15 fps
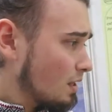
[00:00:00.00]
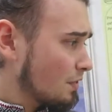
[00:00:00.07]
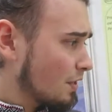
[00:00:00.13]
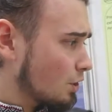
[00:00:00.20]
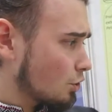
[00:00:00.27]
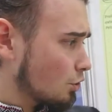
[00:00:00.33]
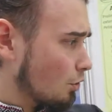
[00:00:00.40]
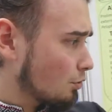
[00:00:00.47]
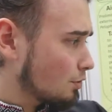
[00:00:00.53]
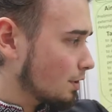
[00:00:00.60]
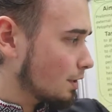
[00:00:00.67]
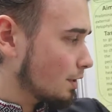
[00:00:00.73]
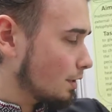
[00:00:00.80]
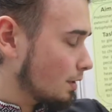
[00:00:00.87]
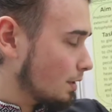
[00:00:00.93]
they showed
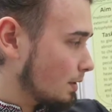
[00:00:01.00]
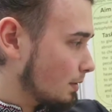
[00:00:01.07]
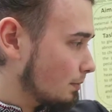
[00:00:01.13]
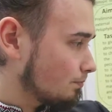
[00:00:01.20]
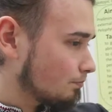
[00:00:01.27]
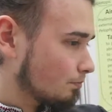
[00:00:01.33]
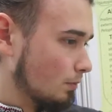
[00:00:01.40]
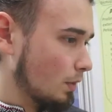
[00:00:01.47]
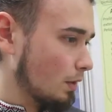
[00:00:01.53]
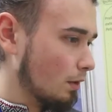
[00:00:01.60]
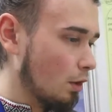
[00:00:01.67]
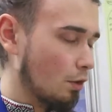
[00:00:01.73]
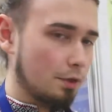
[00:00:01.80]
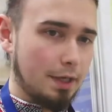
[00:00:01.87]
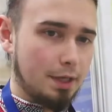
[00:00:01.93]
um,
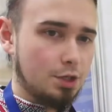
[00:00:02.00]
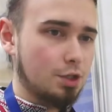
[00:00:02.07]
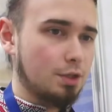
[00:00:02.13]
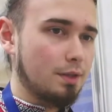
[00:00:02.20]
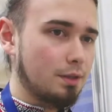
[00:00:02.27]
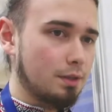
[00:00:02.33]
correlation.